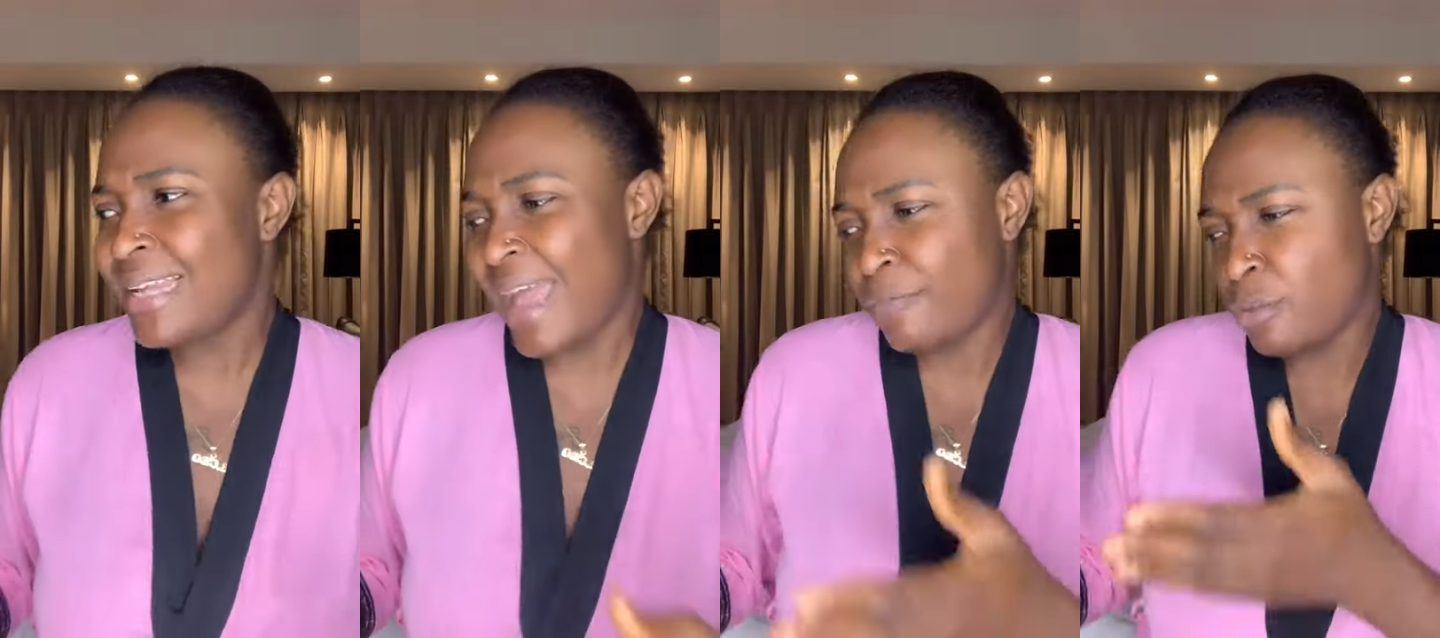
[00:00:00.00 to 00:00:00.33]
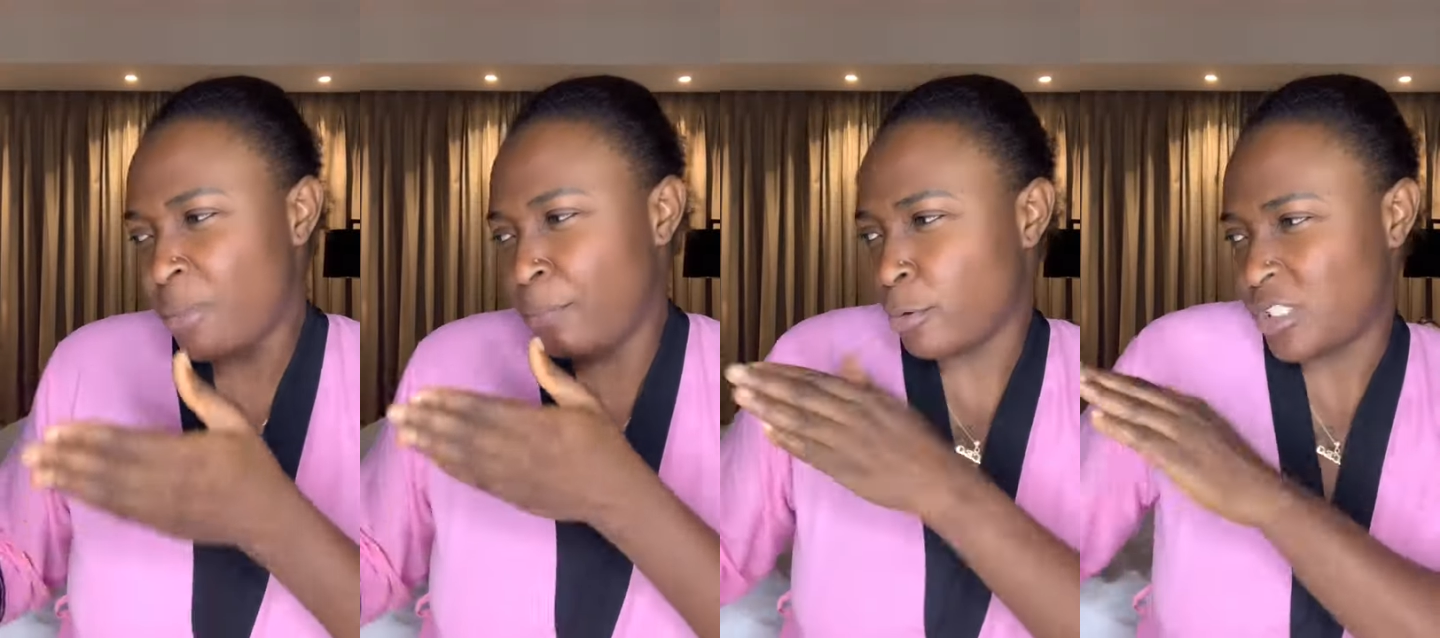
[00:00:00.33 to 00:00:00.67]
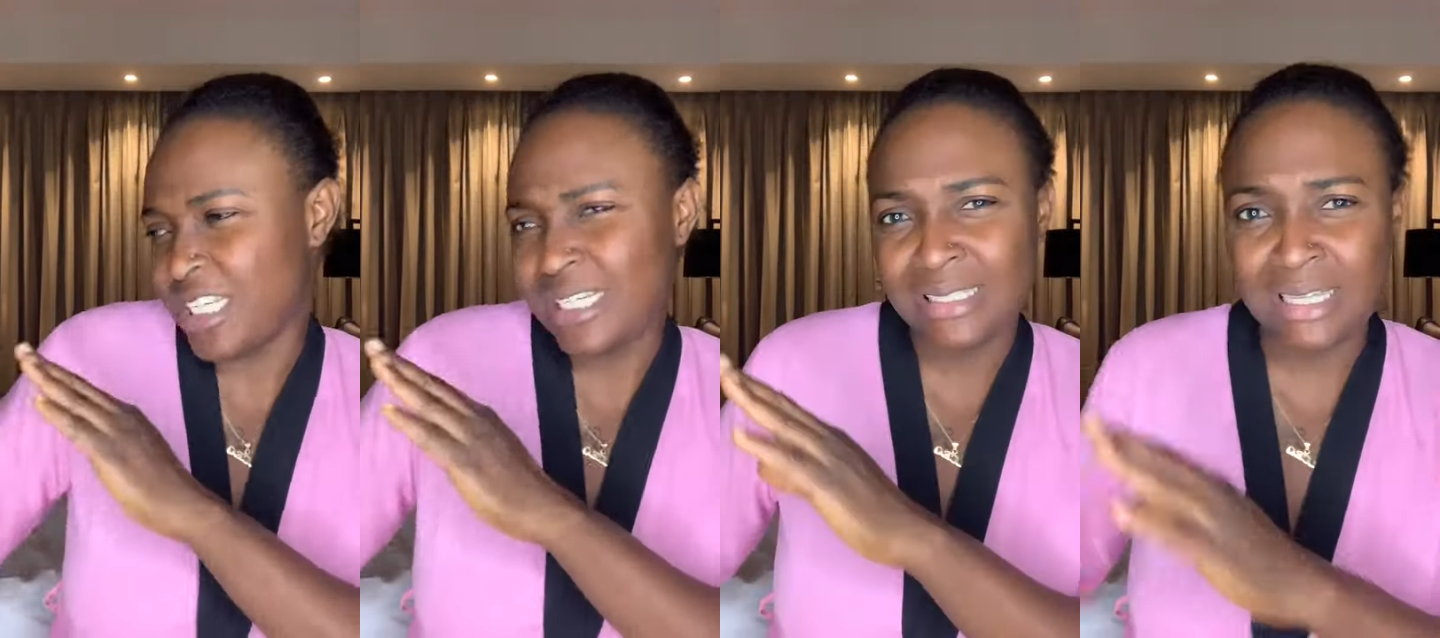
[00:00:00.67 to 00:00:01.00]
They have to be
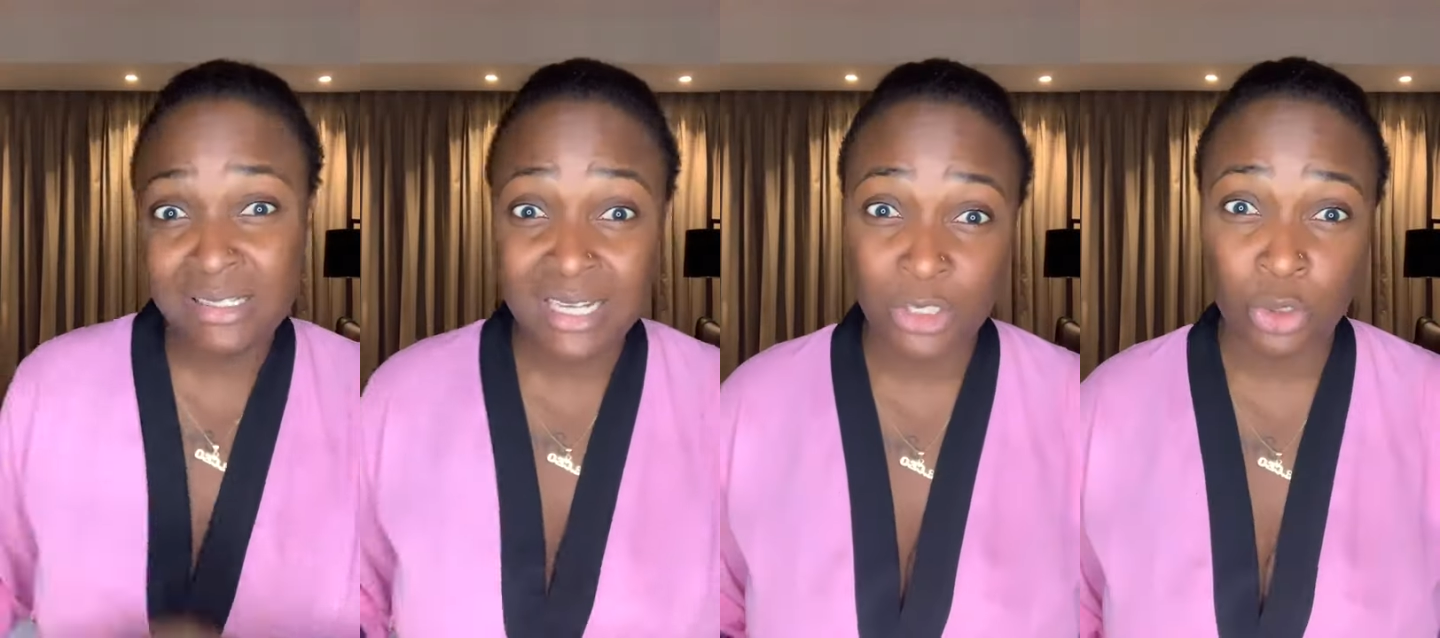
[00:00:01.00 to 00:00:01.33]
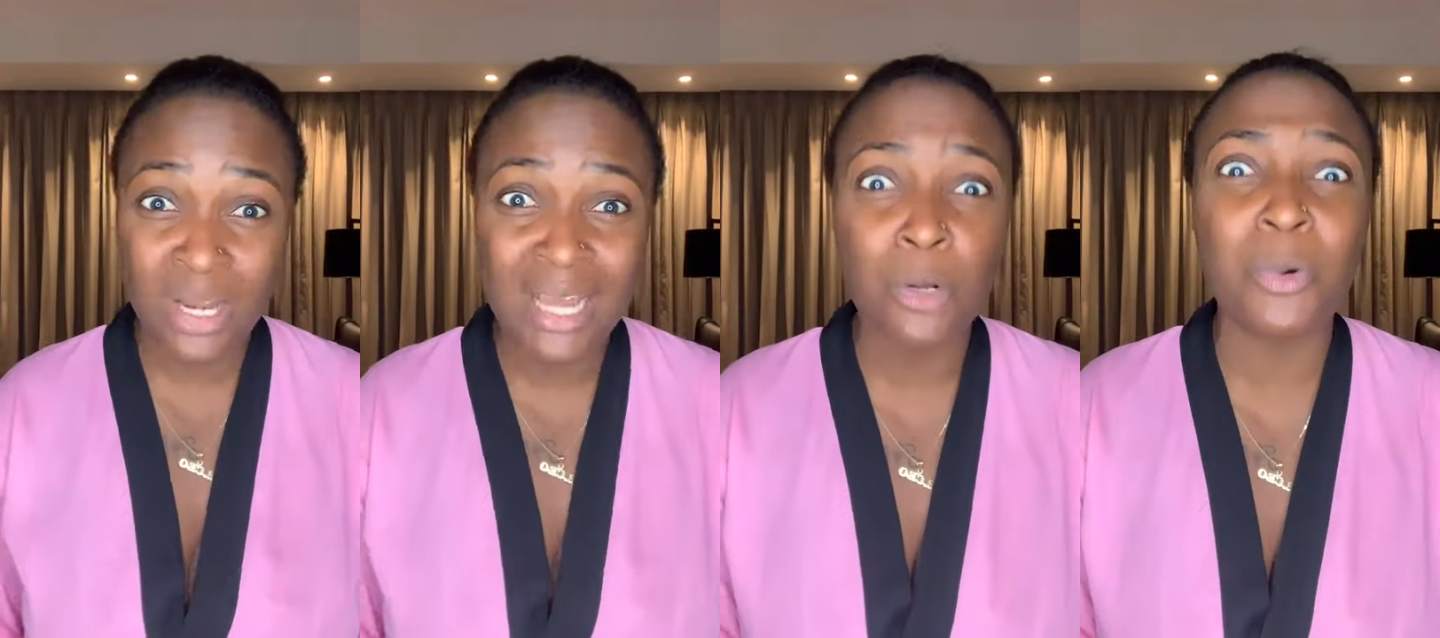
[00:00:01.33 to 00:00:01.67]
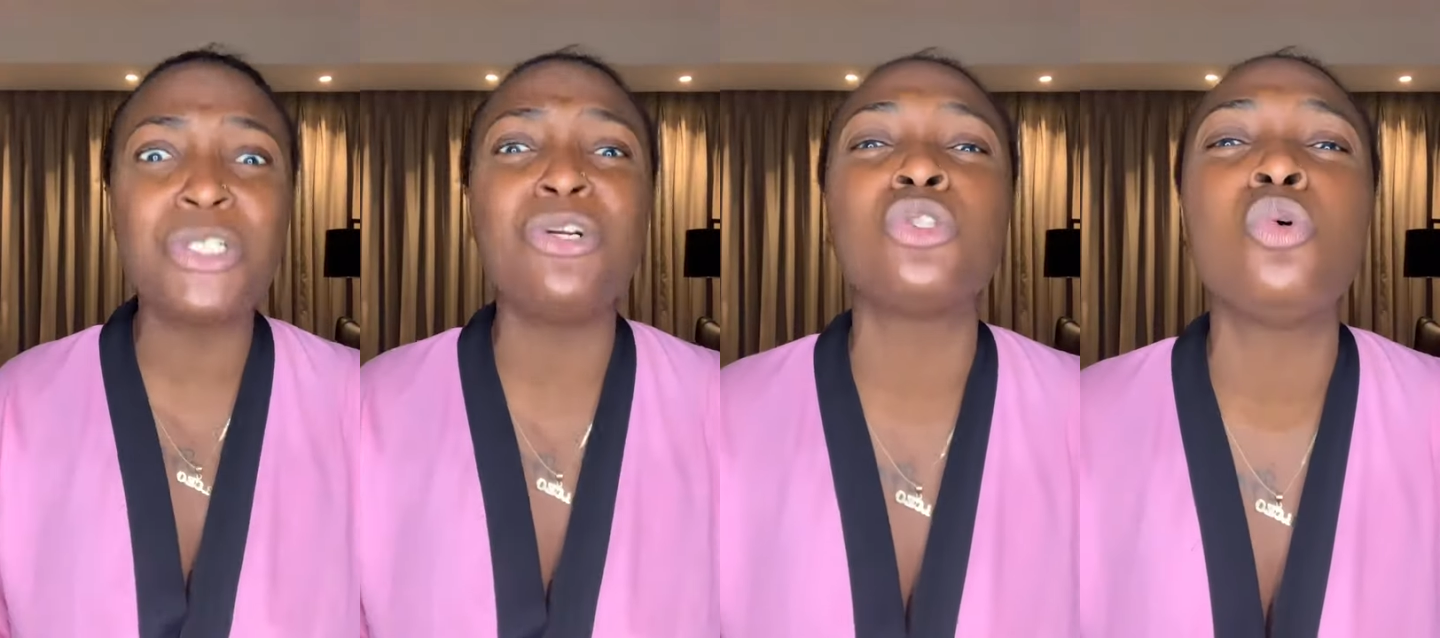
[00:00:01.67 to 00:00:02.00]
posting the things that you like. The
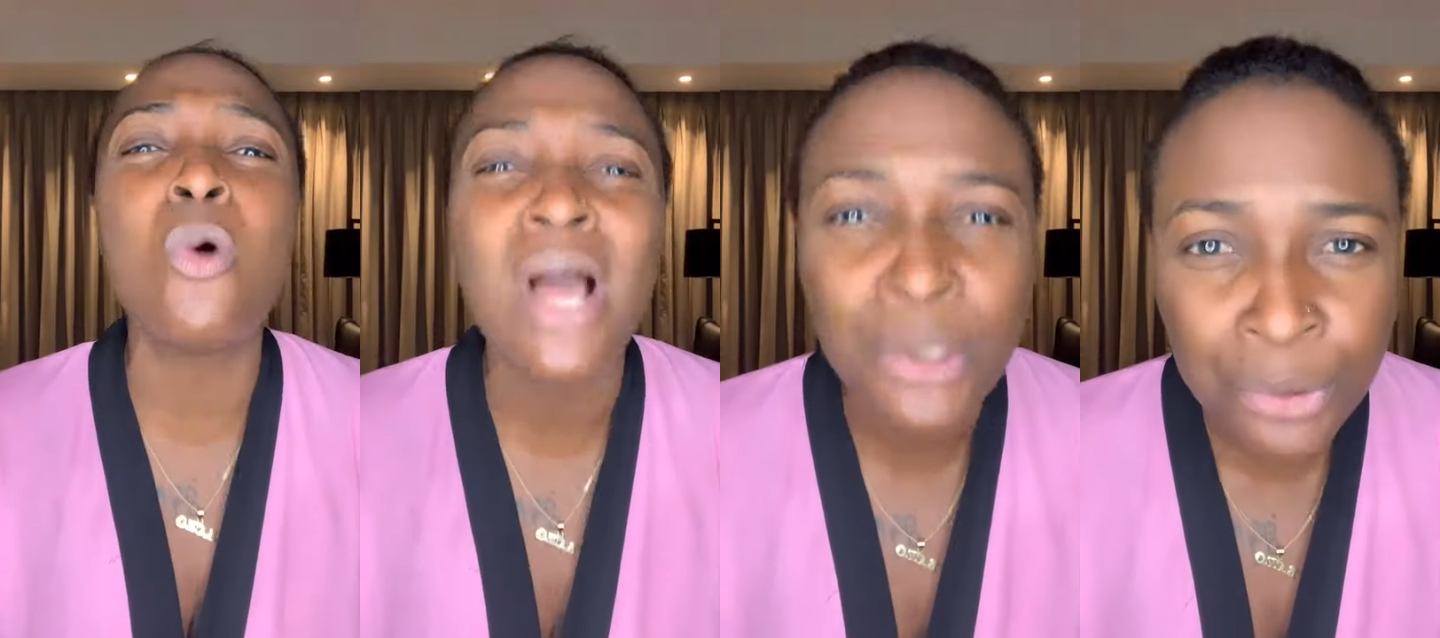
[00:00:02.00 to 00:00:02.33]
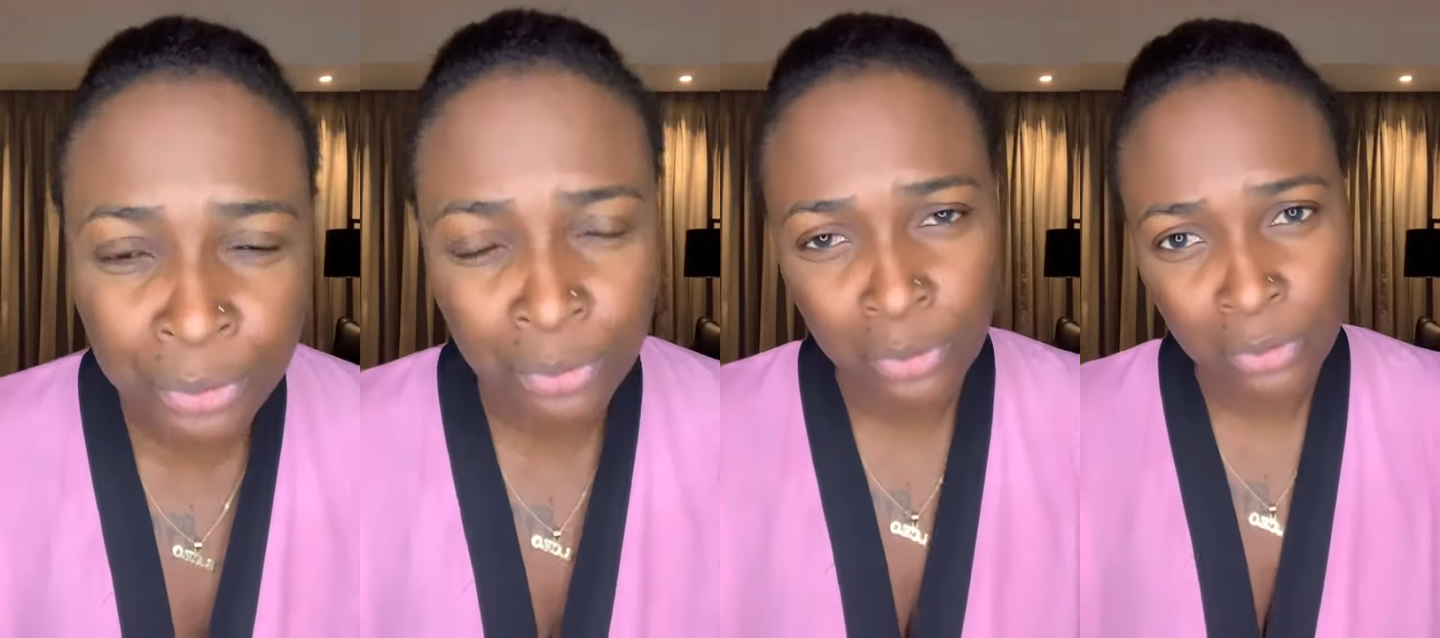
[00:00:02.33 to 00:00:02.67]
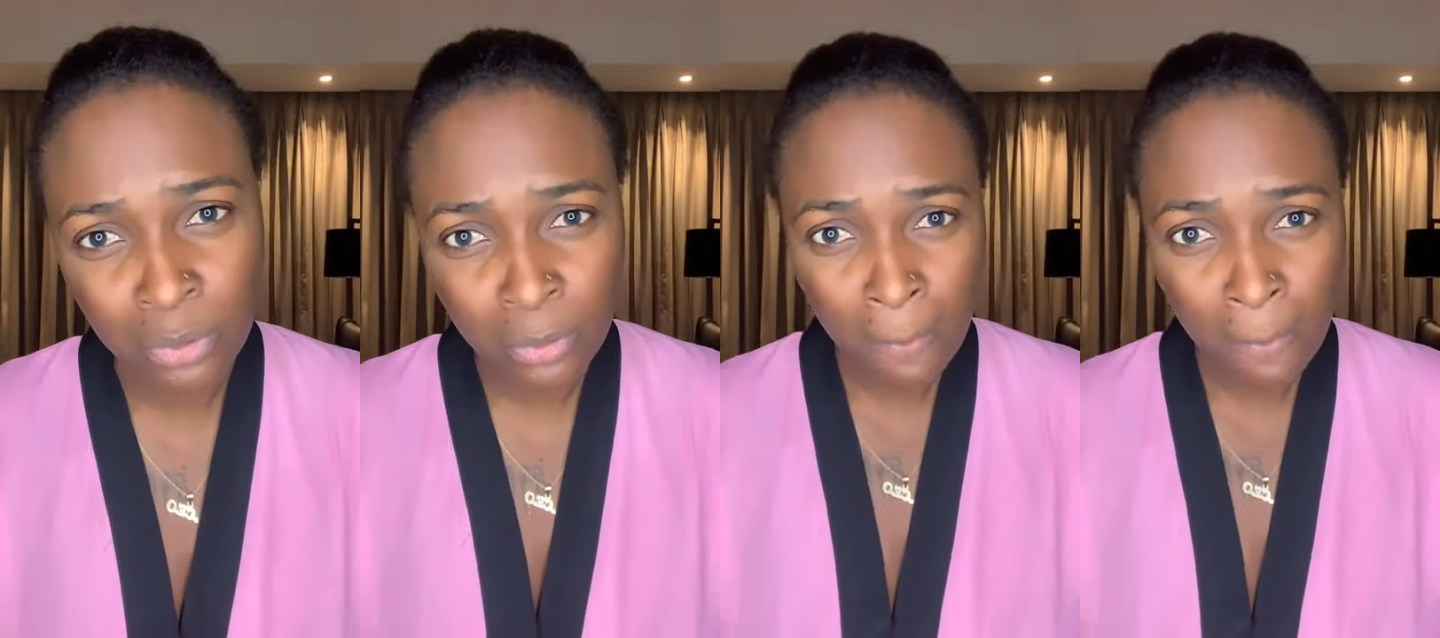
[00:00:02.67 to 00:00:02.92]
question is, who are you?